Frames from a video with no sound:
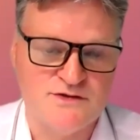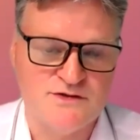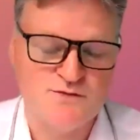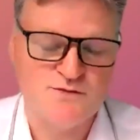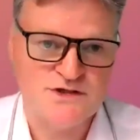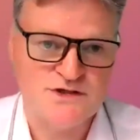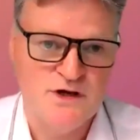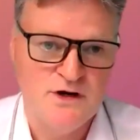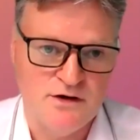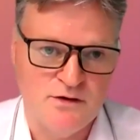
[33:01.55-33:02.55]
What's
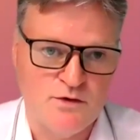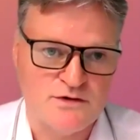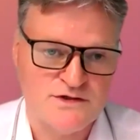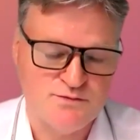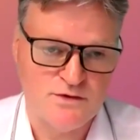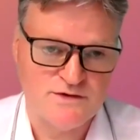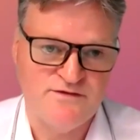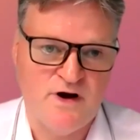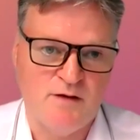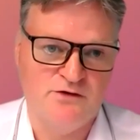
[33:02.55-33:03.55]

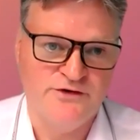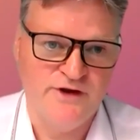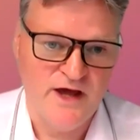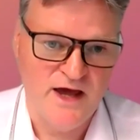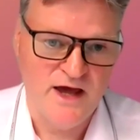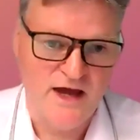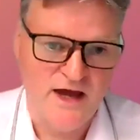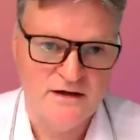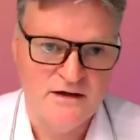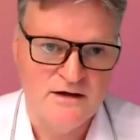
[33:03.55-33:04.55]
viable today,
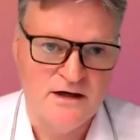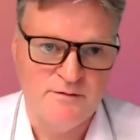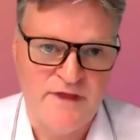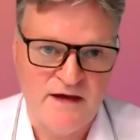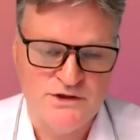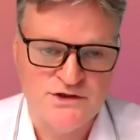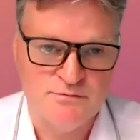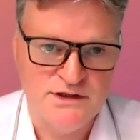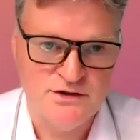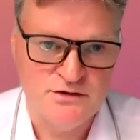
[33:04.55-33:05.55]
and that we should
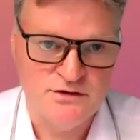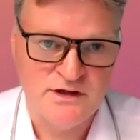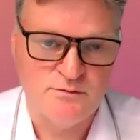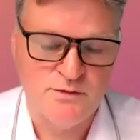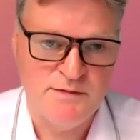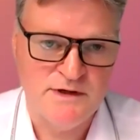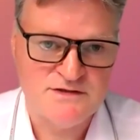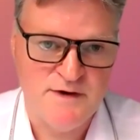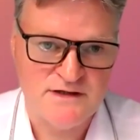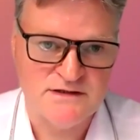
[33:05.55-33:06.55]
be doing, and we'd be
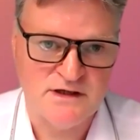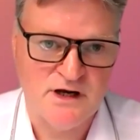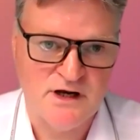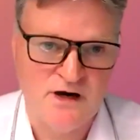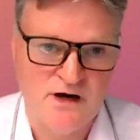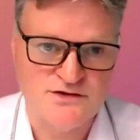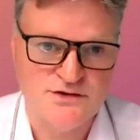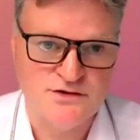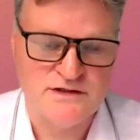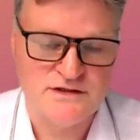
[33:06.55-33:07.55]
expecting the client to
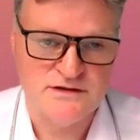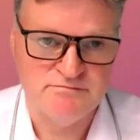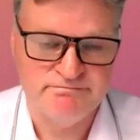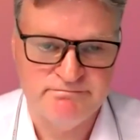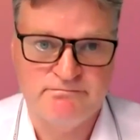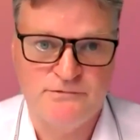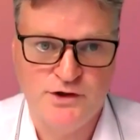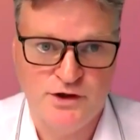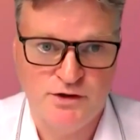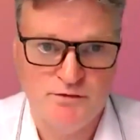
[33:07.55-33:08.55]
do it. And
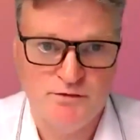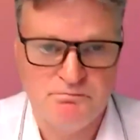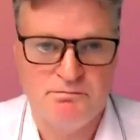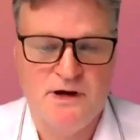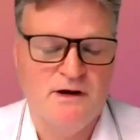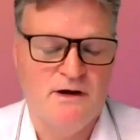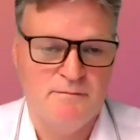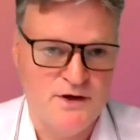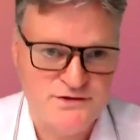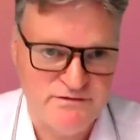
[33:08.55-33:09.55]

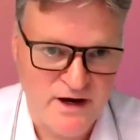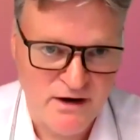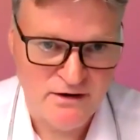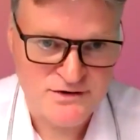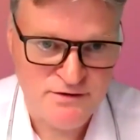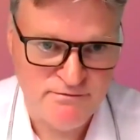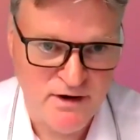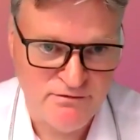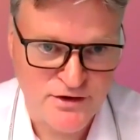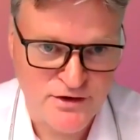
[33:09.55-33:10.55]
most of our clients
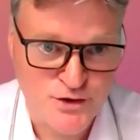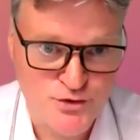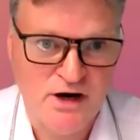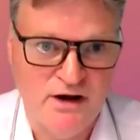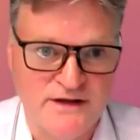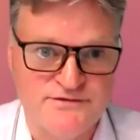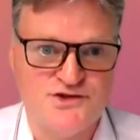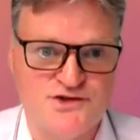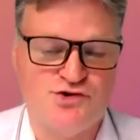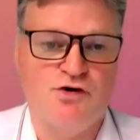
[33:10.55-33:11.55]
are very good clients, very
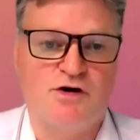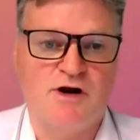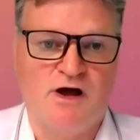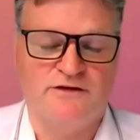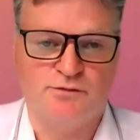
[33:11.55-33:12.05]
strong clients.